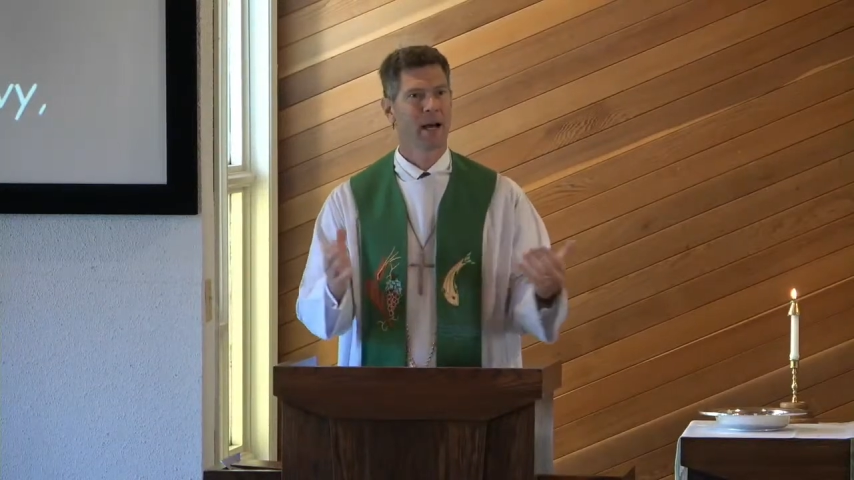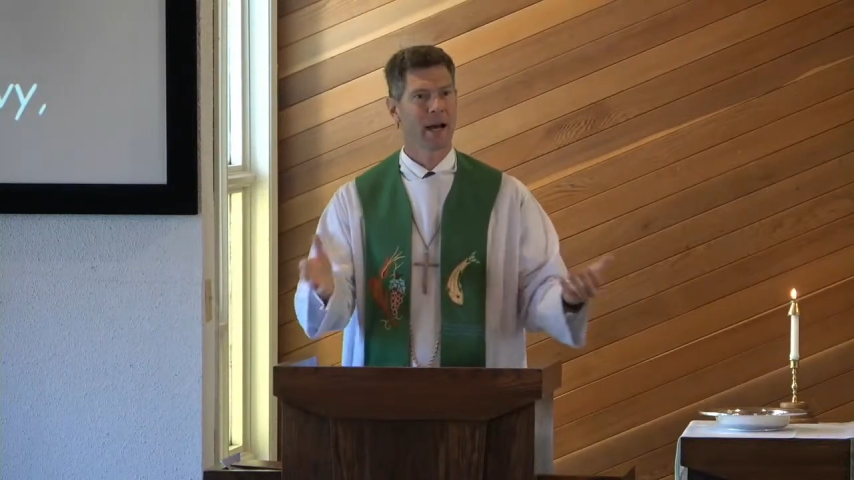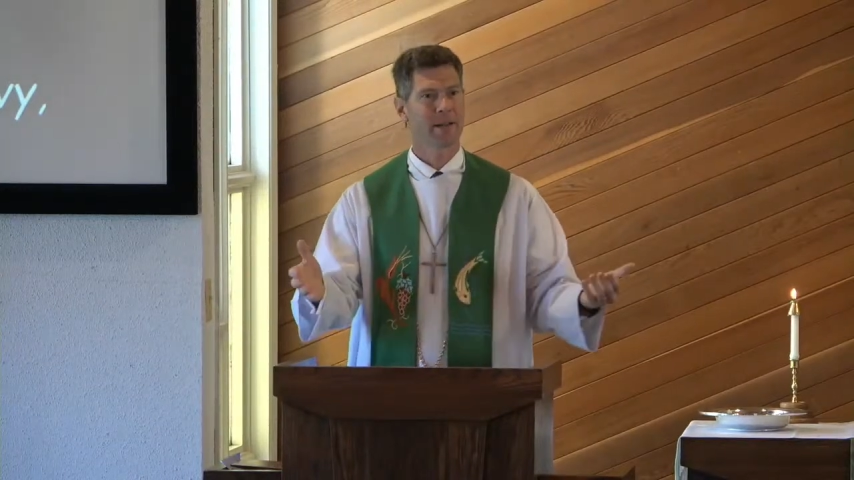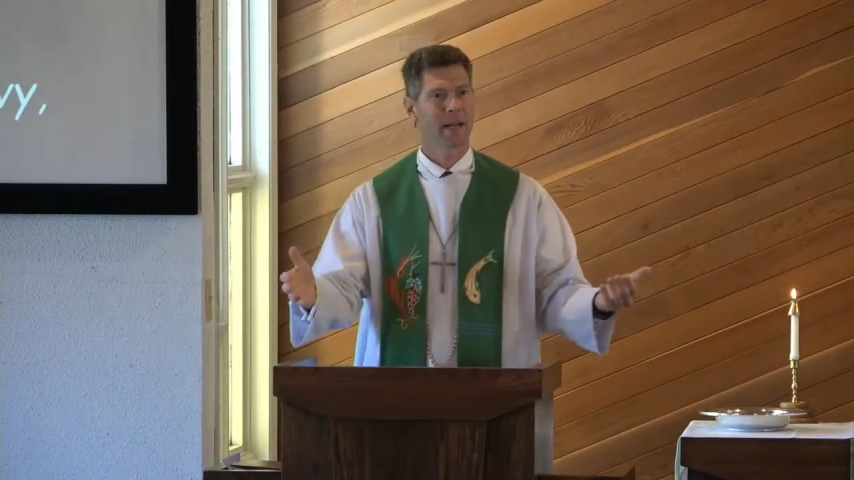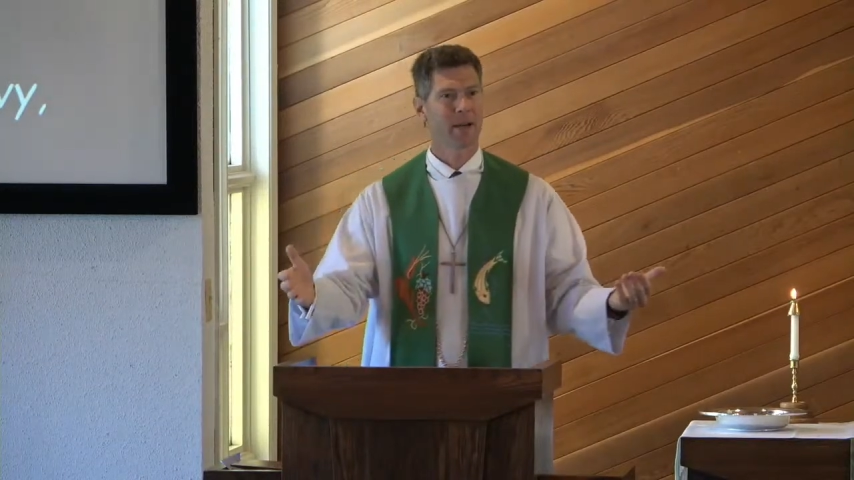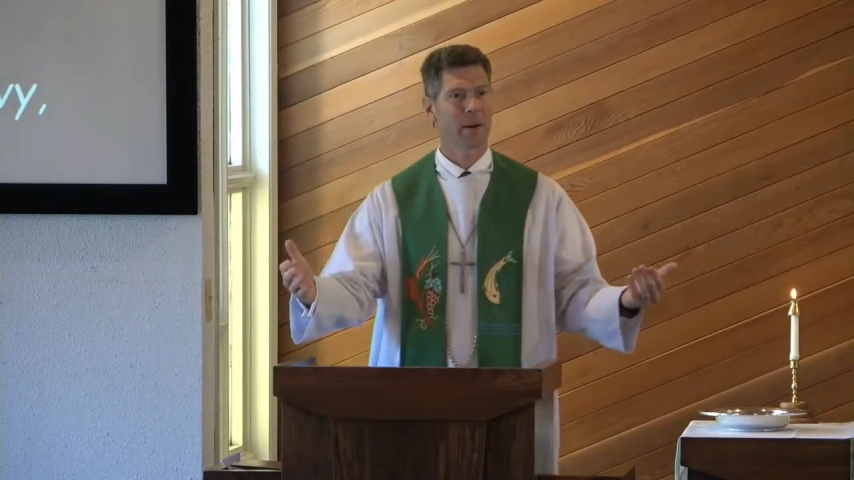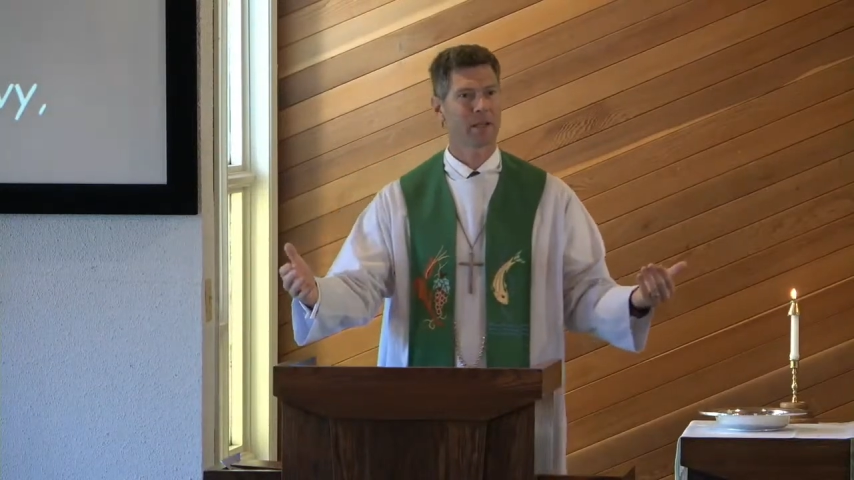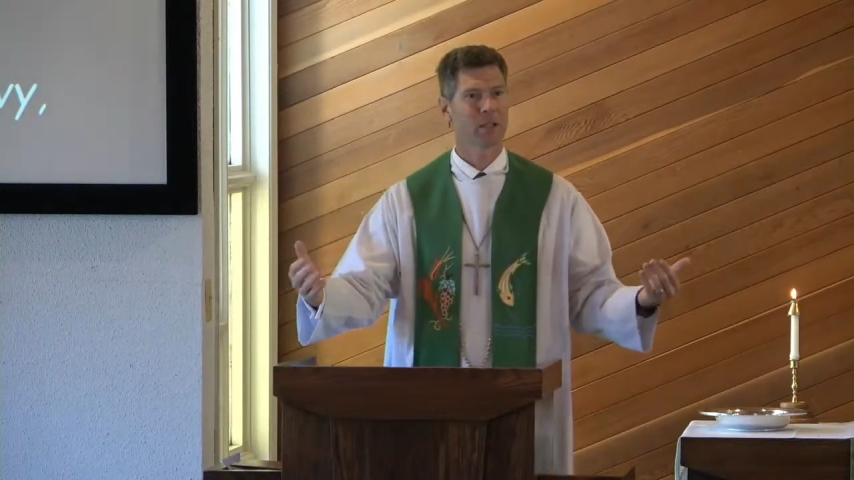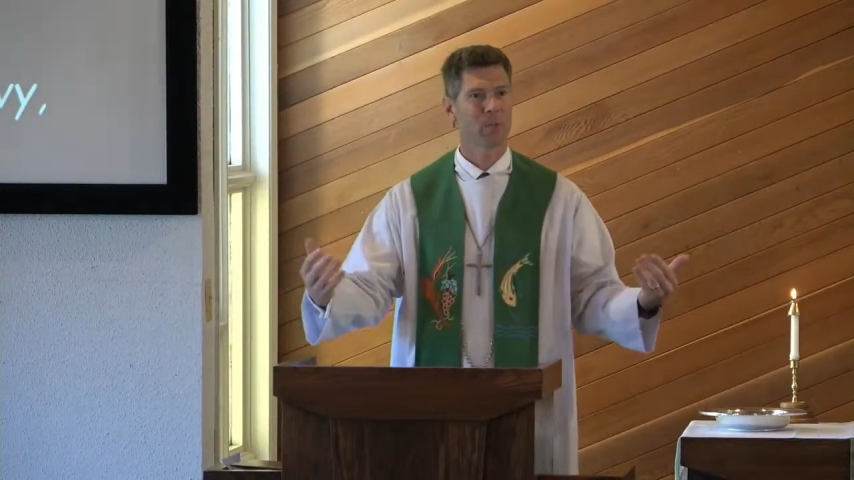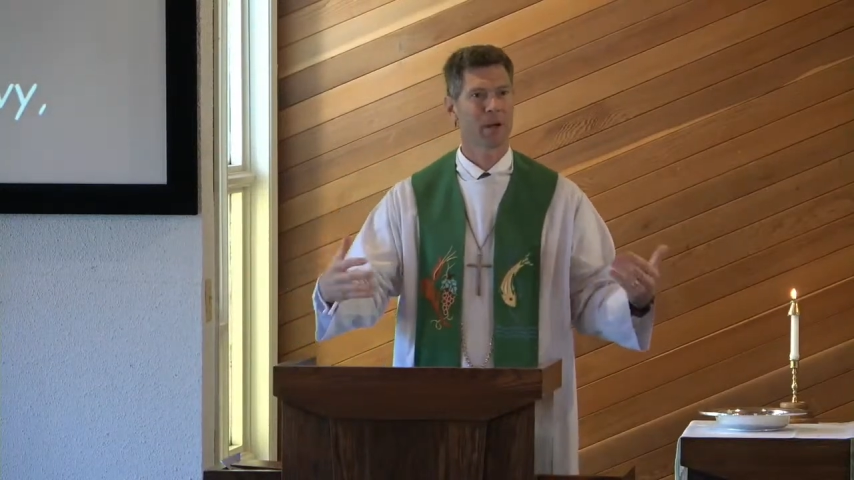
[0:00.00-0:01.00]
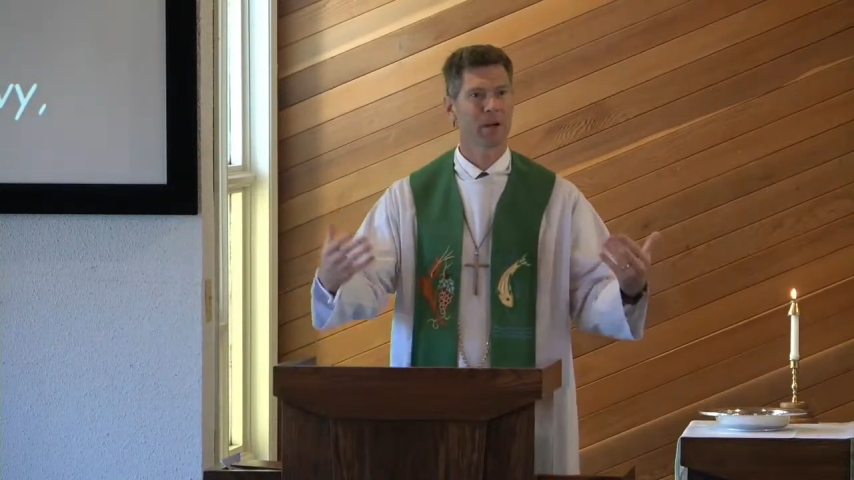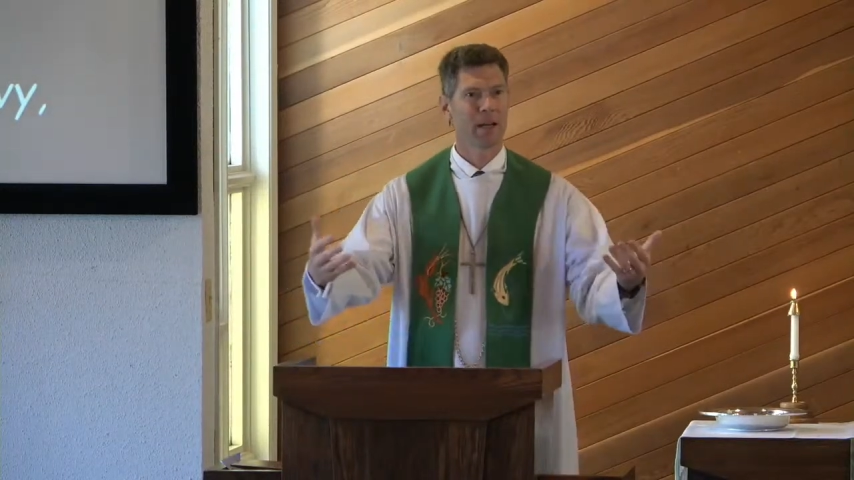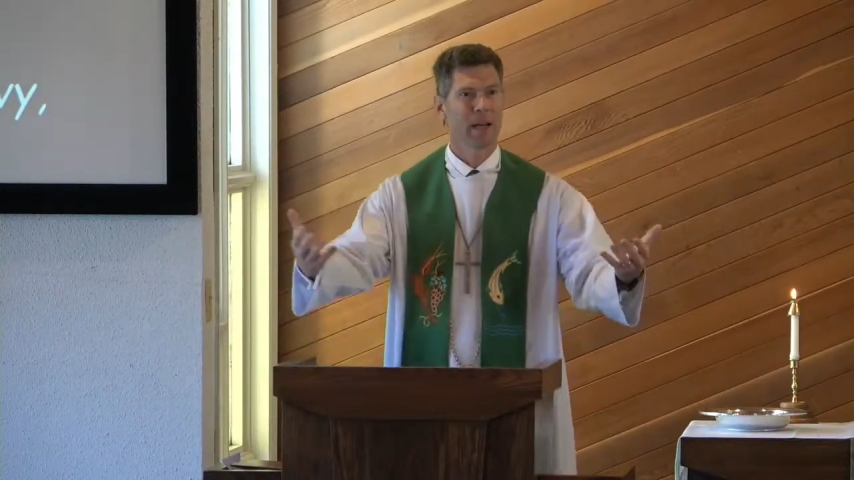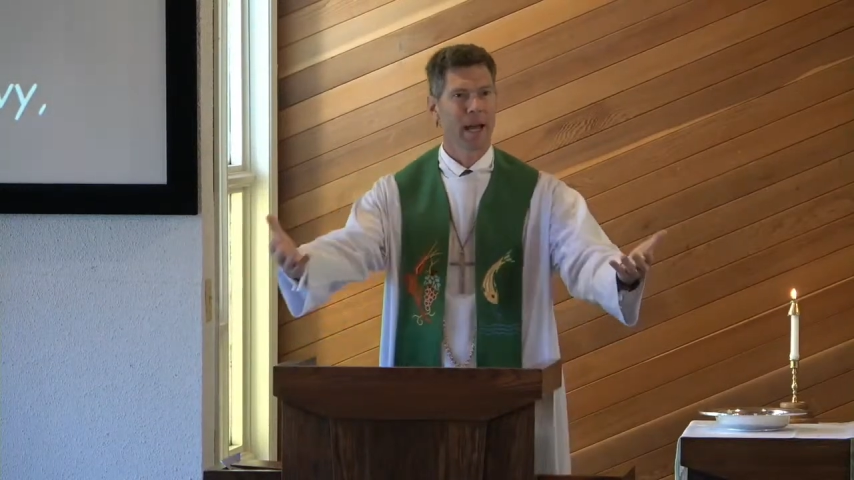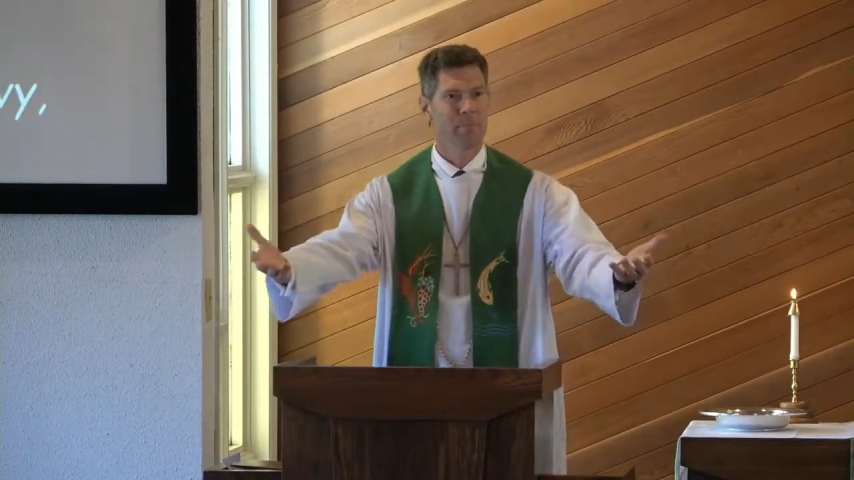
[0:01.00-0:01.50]
I take my
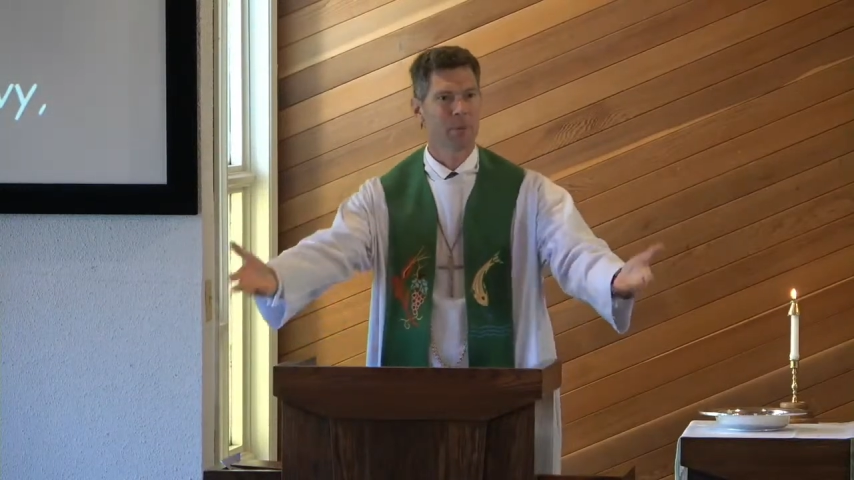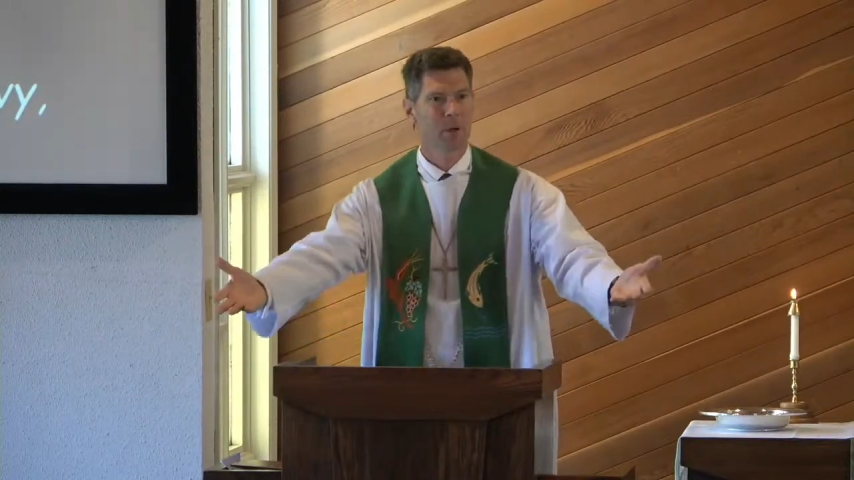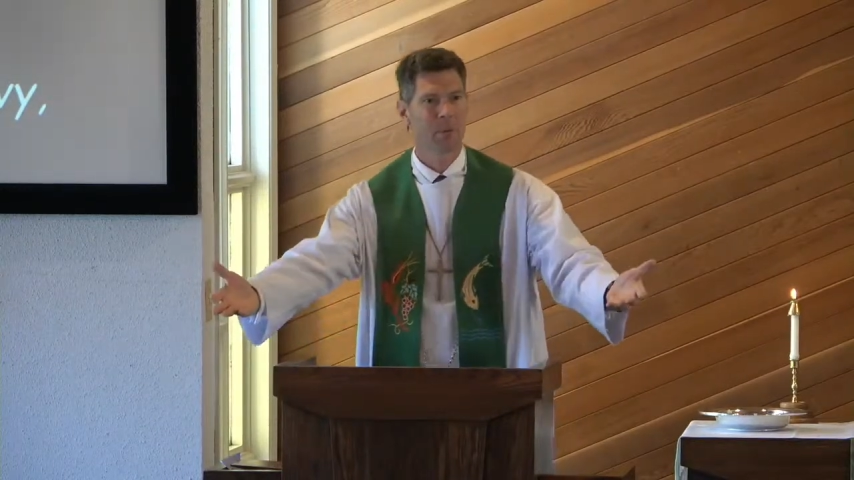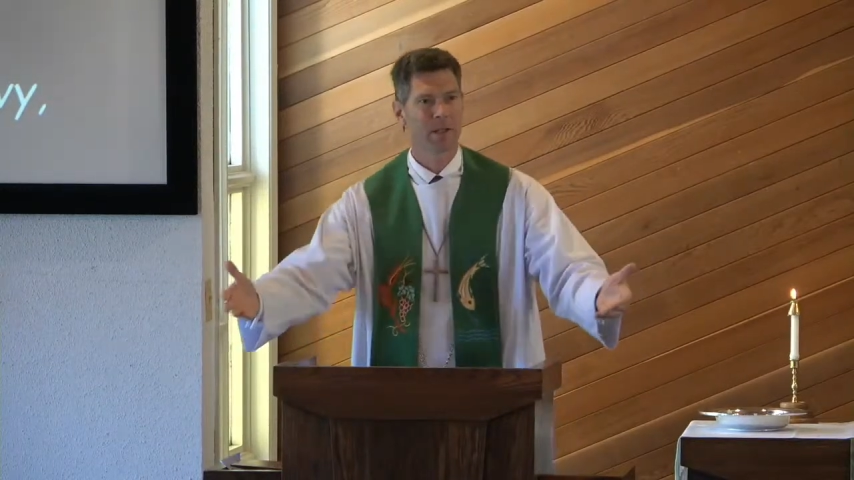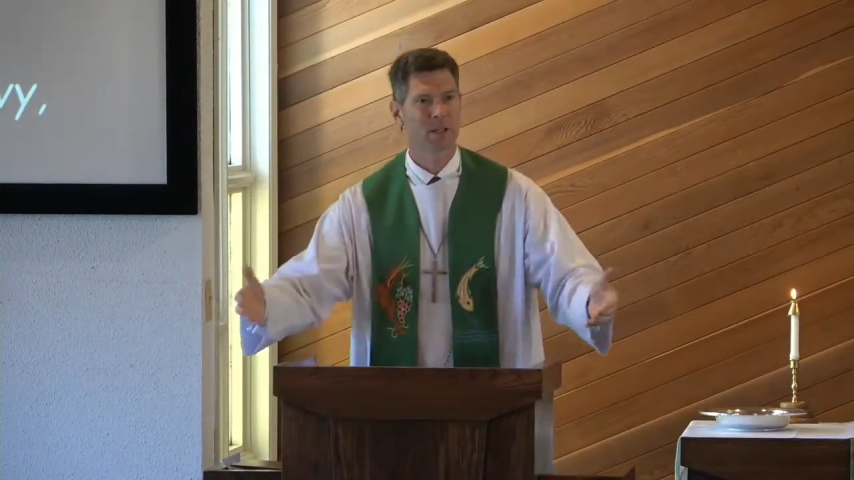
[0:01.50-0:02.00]
spirit and put my